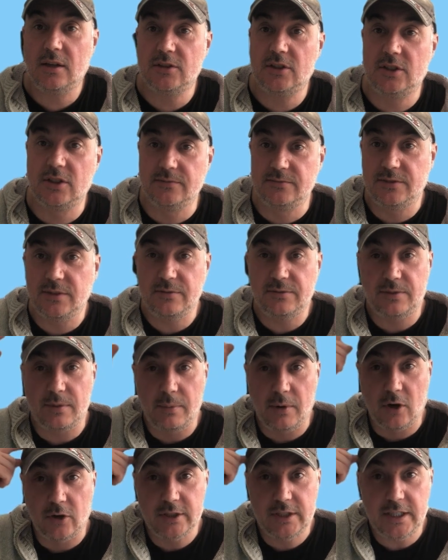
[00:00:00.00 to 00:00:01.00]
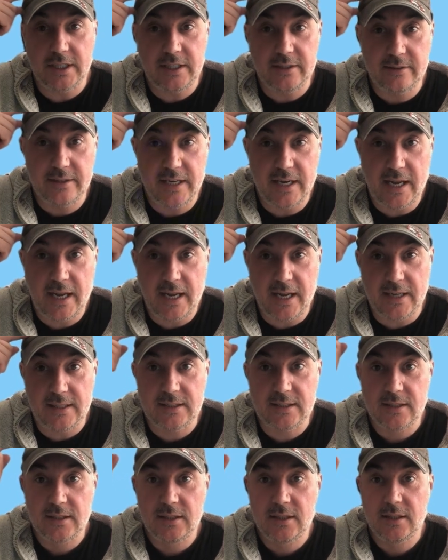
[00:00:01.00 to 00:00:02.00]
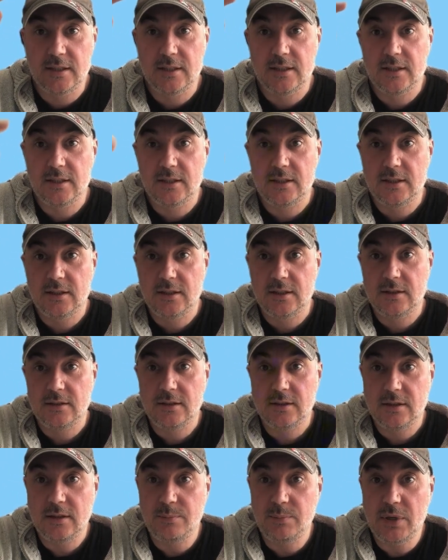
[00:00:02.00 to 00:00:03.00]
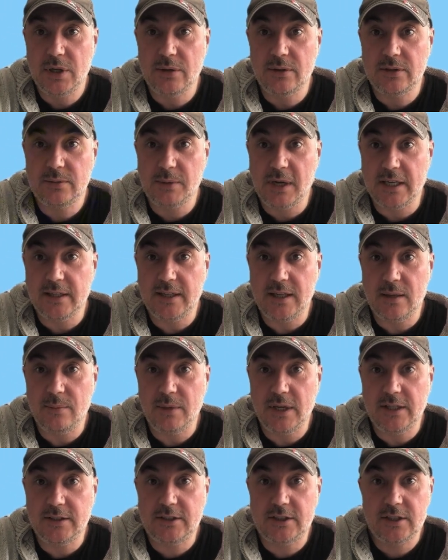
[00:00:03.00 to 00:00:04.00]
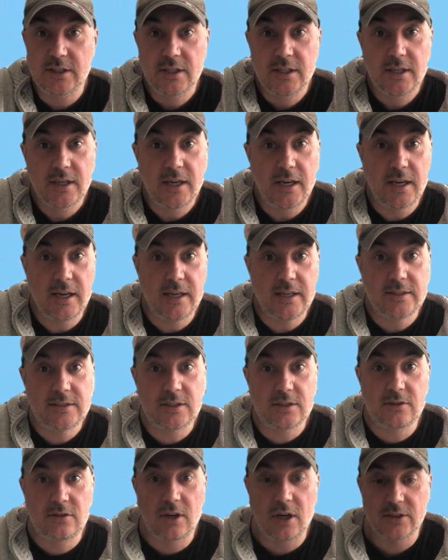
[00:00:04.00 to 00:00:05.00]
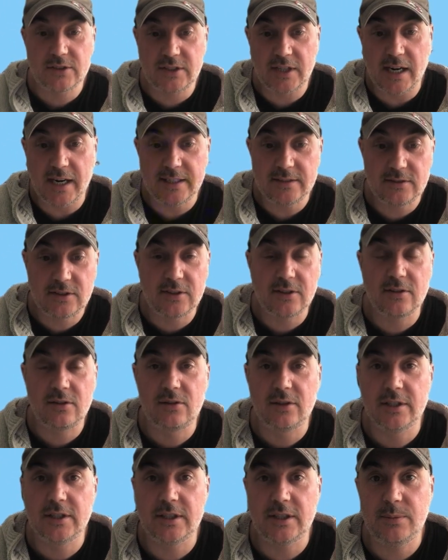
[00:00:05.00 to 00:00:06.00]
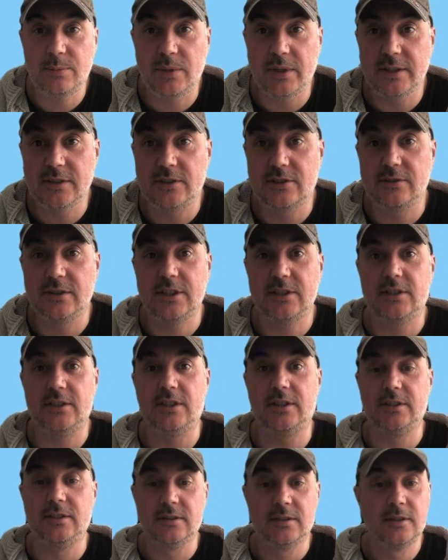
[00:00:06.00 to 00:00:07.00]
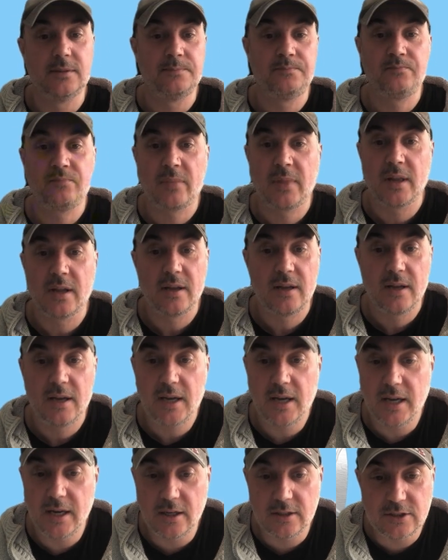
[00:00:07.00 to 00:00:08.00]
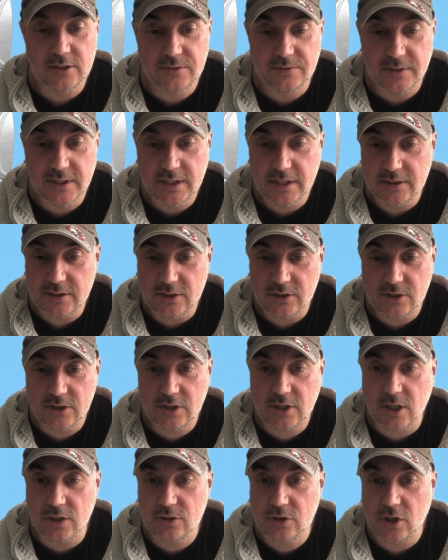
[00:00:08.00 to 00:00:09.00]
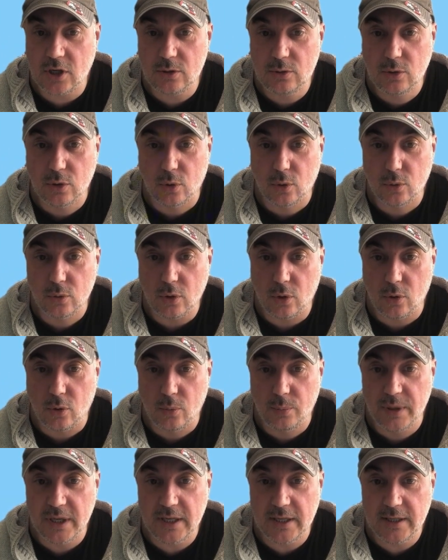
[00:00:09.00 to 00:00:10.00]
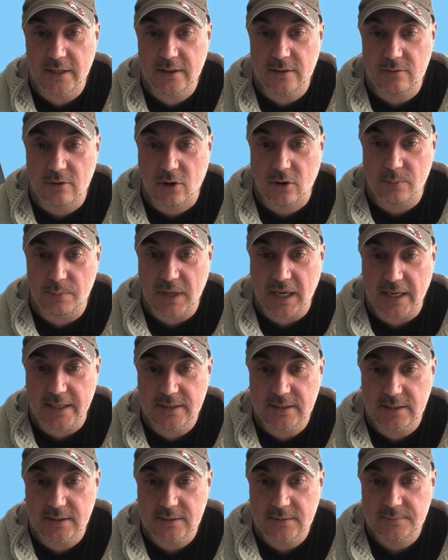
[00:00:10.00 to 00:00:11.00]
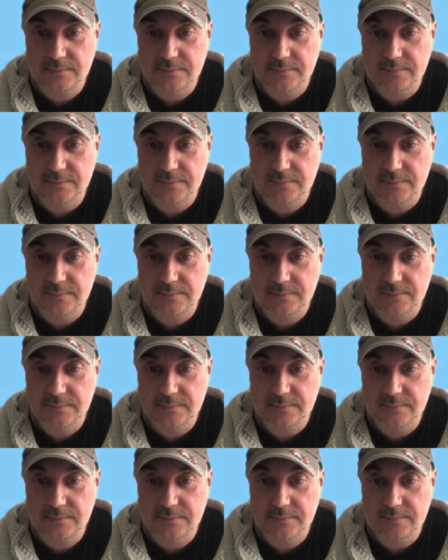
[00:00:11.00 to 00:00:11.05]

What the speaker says: something from idea in the head, computer's made the image, and then it's across out to the 3D printer and it's done. And I just think it's just so cool, all being in the right place.